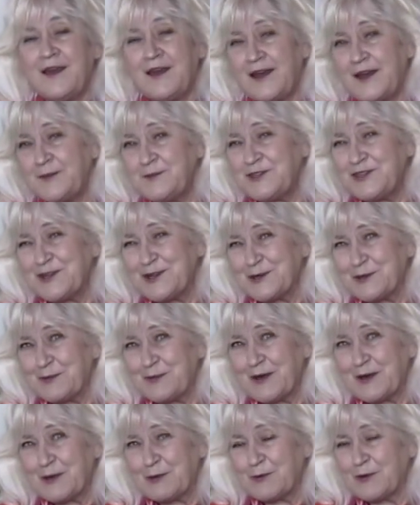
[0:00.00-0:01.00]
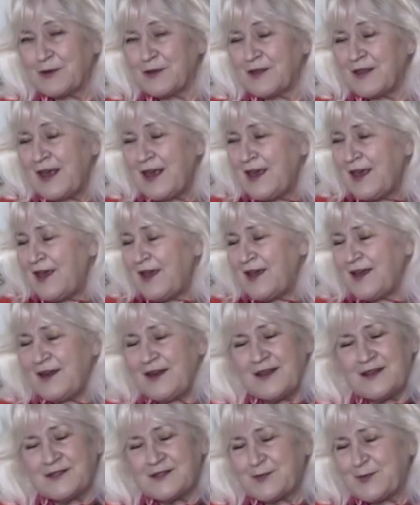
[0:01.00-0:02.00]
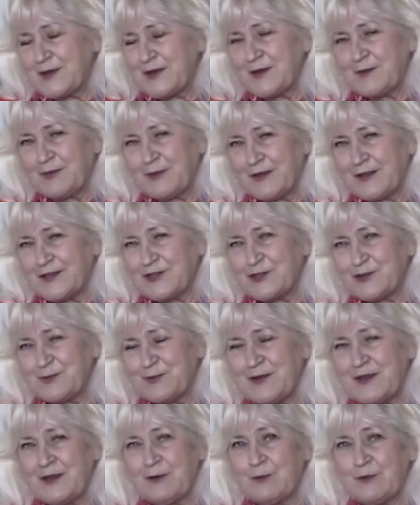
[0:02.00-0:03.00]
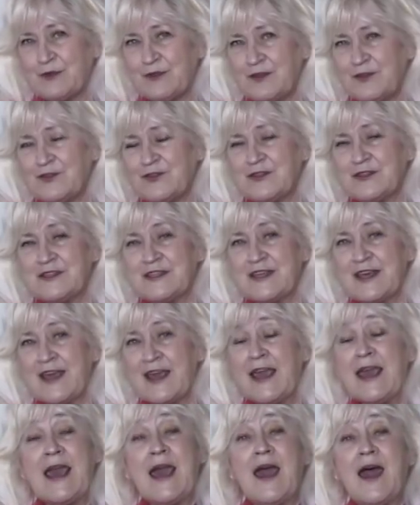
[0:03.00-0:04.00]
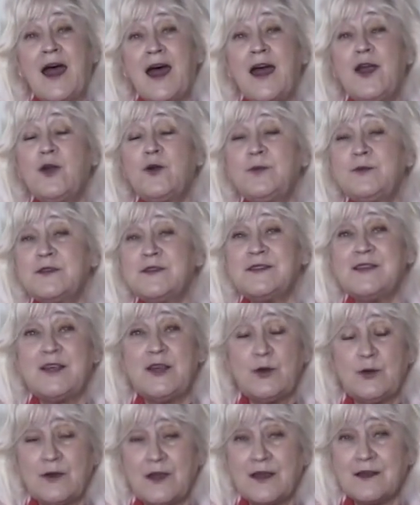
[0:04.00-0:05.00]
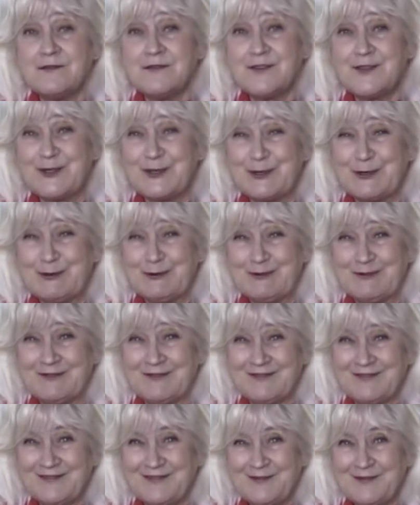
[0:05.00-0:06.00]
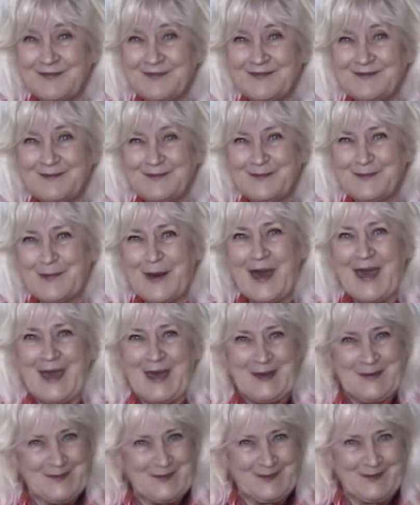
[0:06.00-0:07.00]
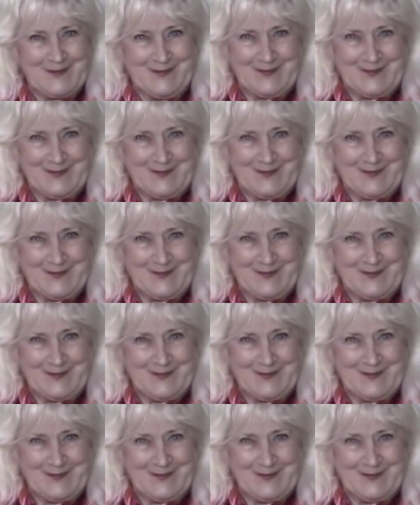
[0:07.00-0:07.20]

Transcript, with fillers: I'm Cheryl Butterworth, and it's been a pleasure being with you today. I hope to see you again soon. Bye.